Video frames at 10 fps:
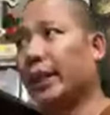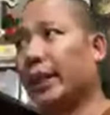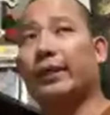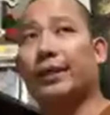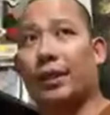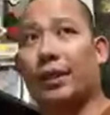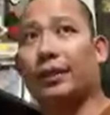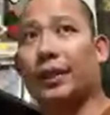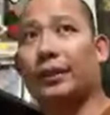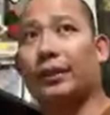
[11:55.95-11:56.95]
wanting
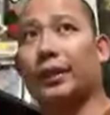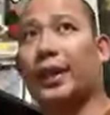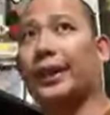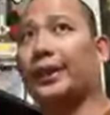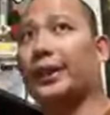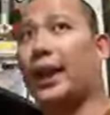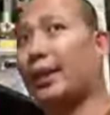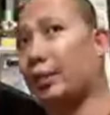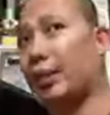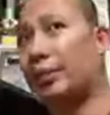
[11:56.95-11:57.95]
something and not getting it
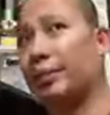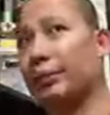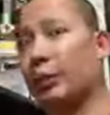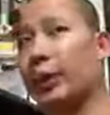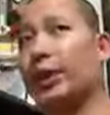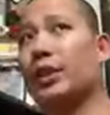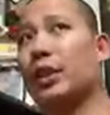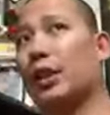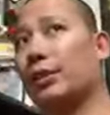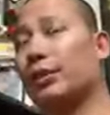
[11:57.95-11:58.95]
is suffering,
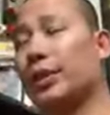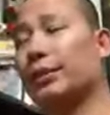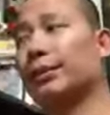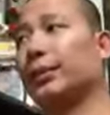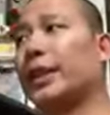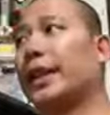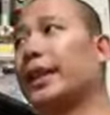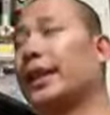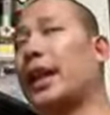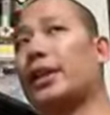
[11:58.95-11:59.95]
like ice cream when
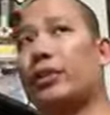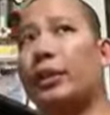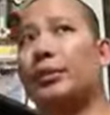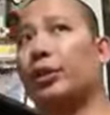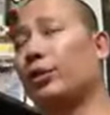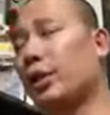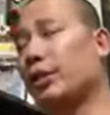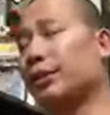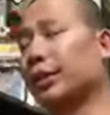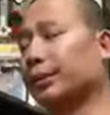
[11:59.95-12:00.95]
it's closed. You
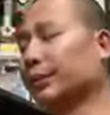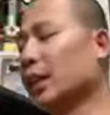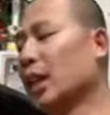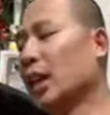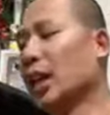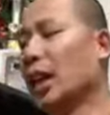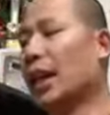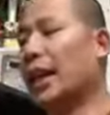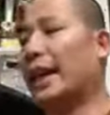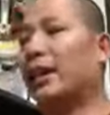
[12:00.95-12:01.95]
can't get ice cream, so you suffer.